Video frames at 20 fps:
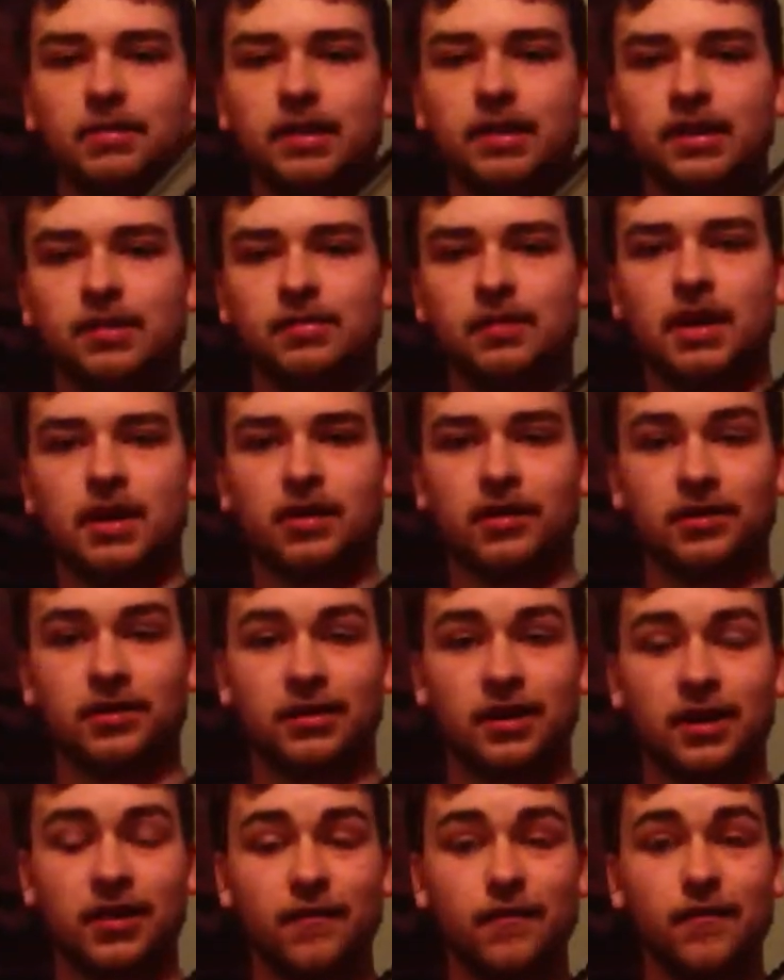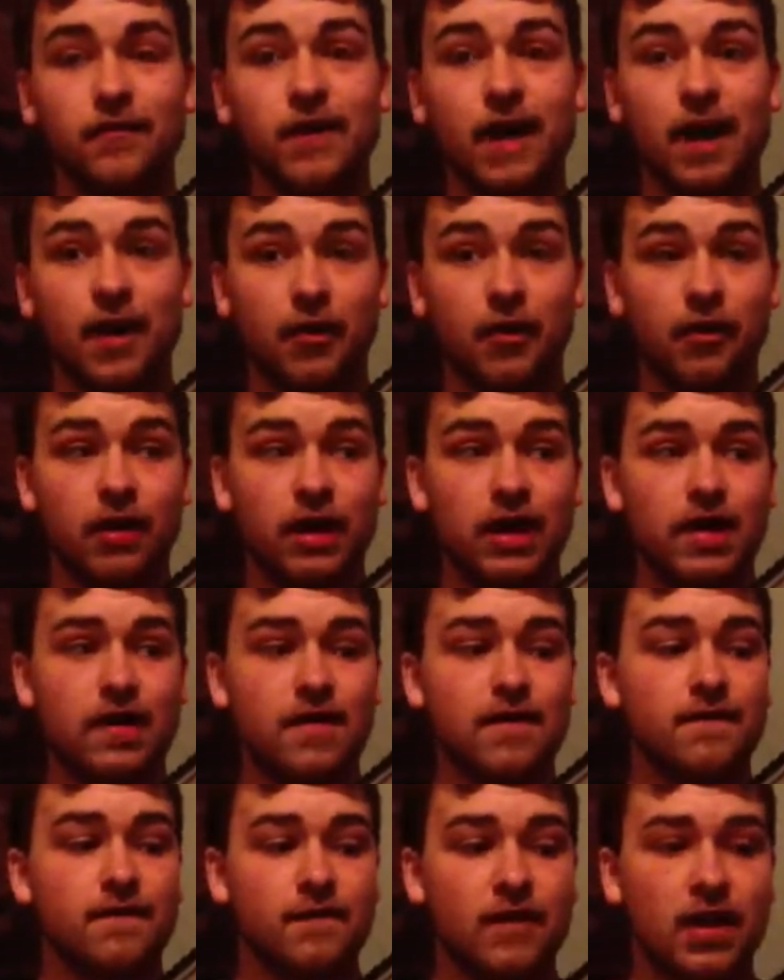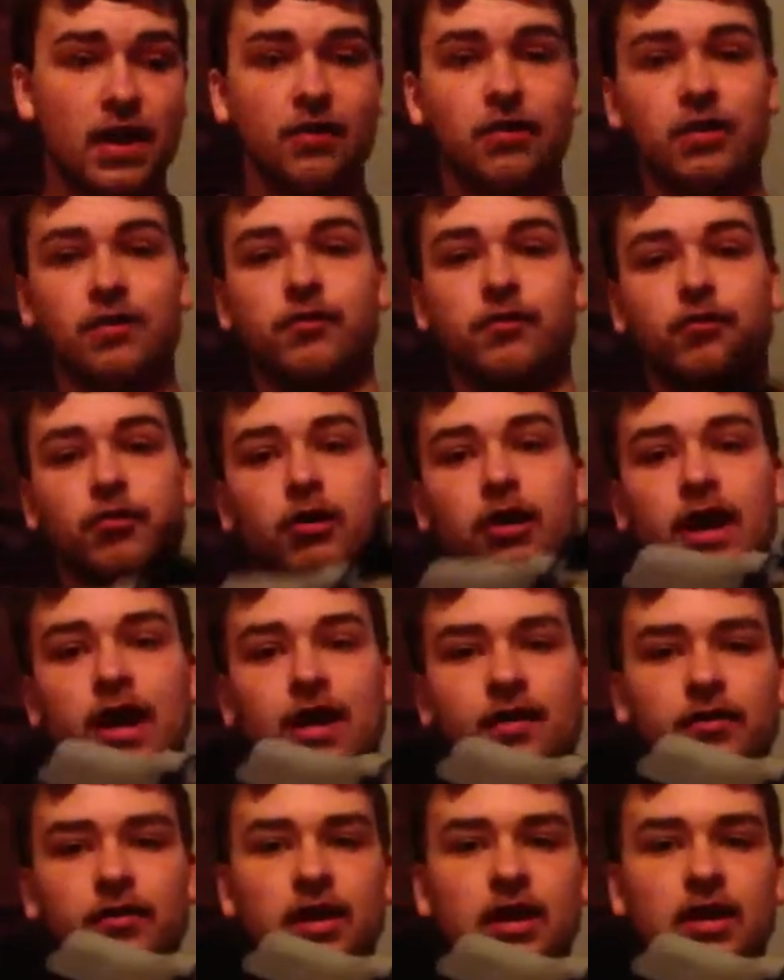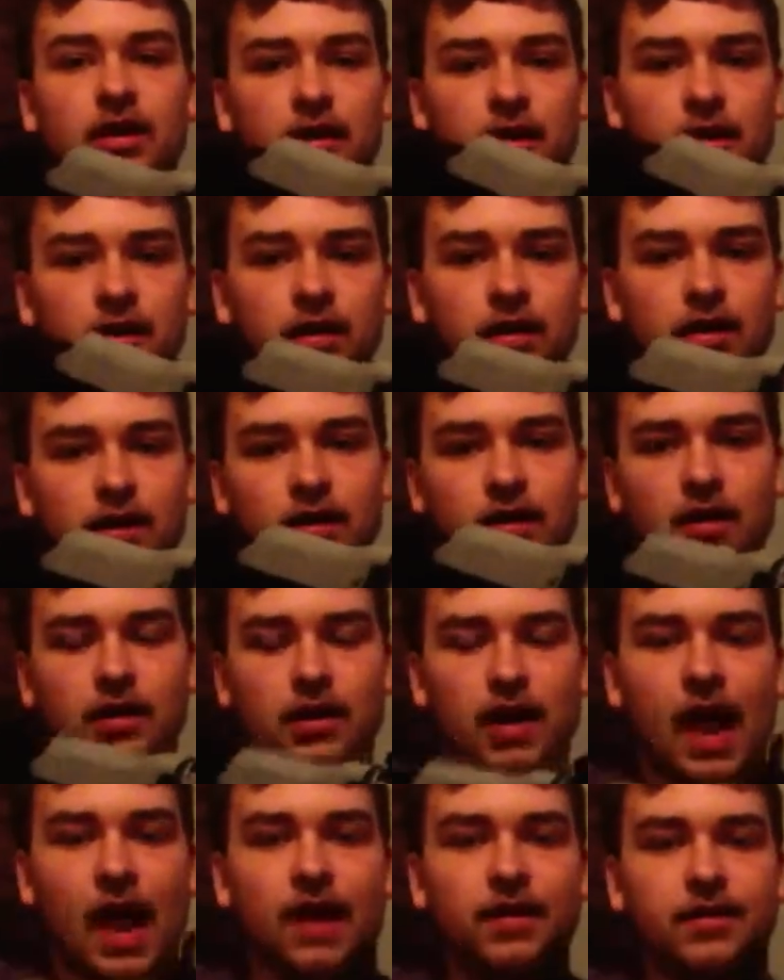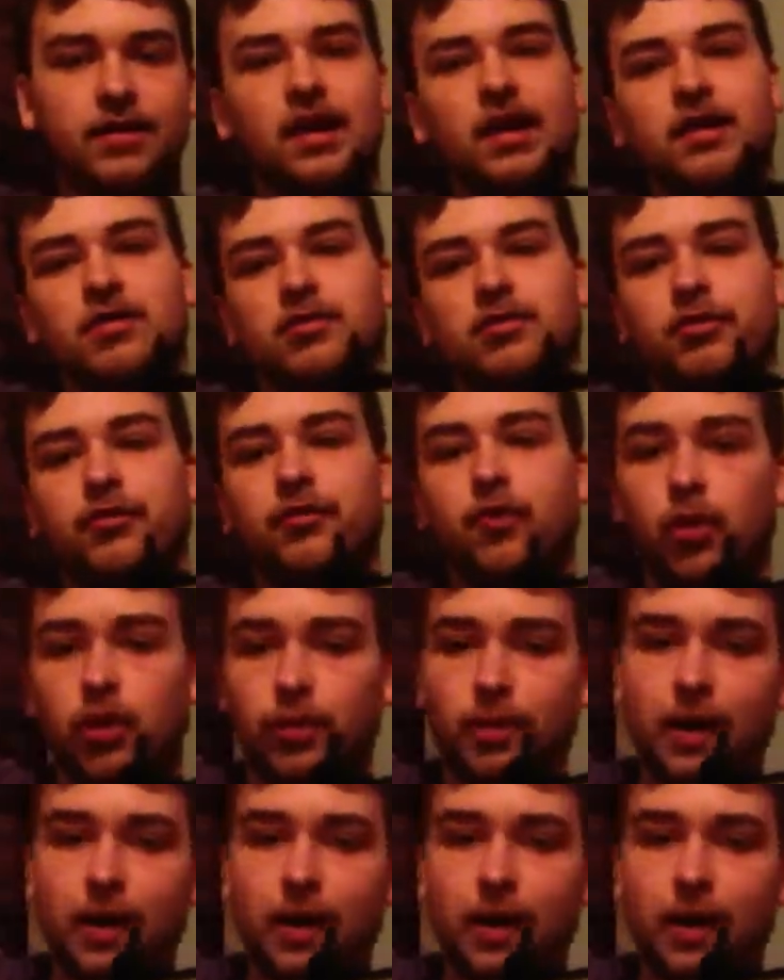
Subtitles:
does make this gun very, very front-heavy. Adds an extra 4